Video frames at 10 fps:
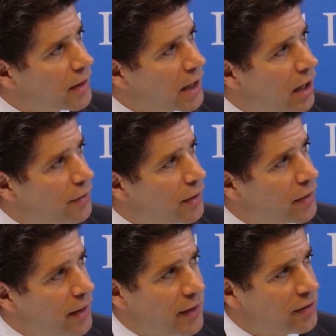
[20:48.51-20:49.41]

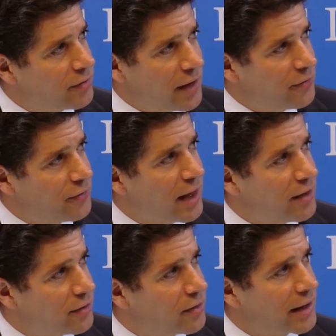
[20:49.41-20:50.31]

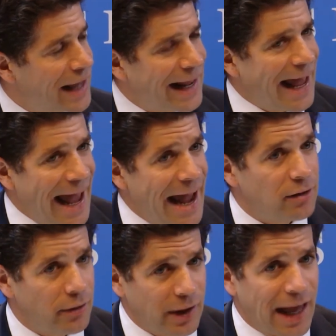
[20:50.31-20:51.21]
There's getting a
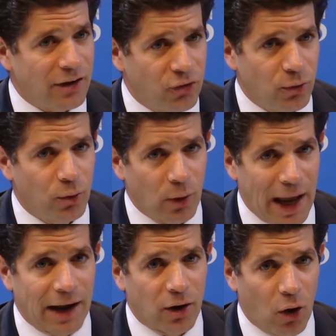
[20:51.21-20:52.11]
handle on the actual
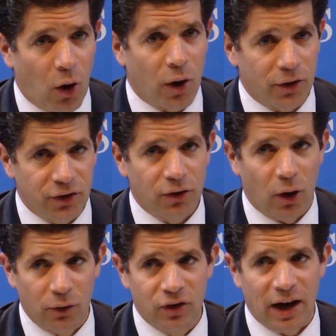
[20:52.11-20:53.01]
costs
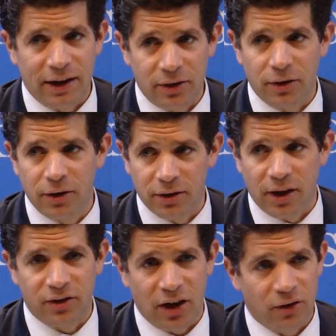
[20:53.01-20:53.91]
of data
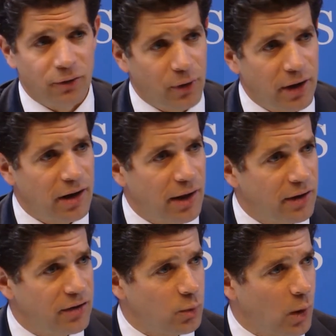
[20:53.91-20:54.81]
localization for India.
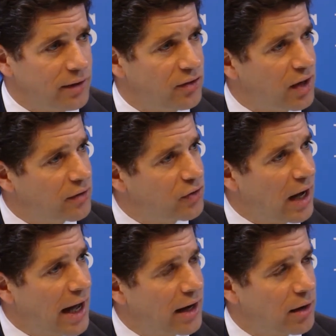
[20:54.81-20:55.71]
This is one set of
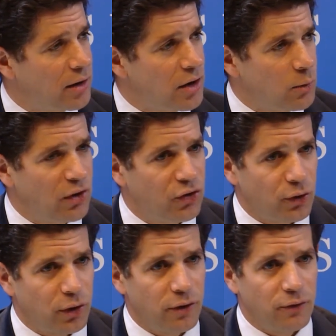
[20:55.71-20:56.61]
data which
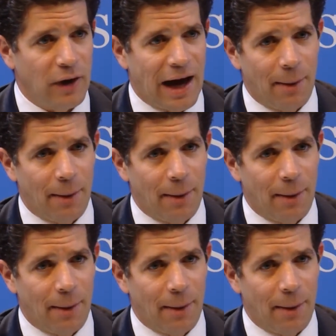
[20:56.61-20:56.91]
sort of,